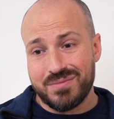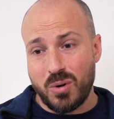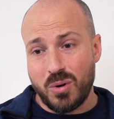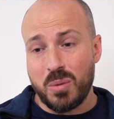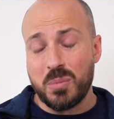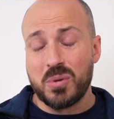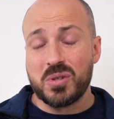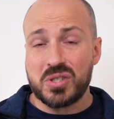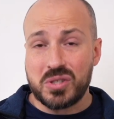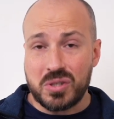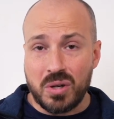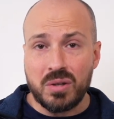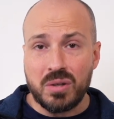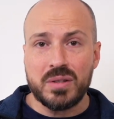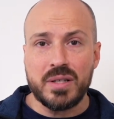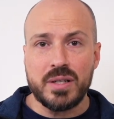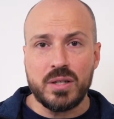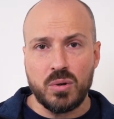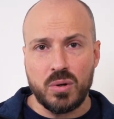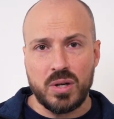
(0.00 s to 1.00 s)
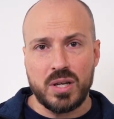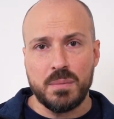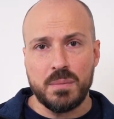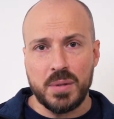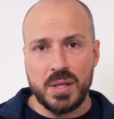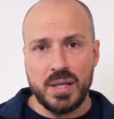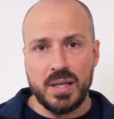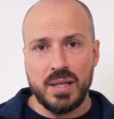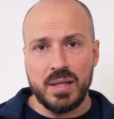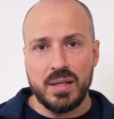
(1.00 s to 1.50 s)
almost certainly going to
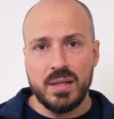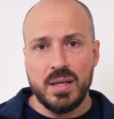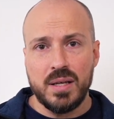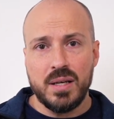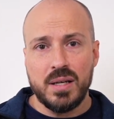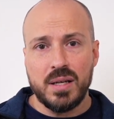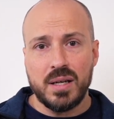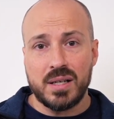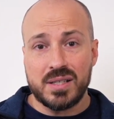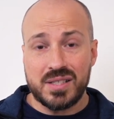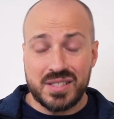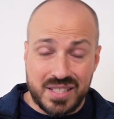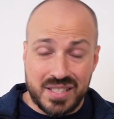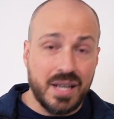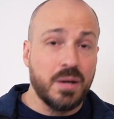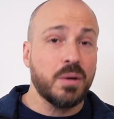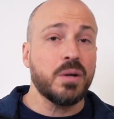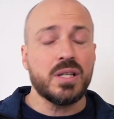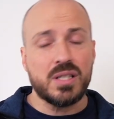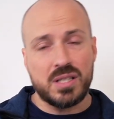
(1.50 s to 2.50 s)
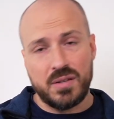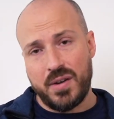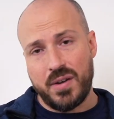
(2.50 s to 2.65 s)
be a series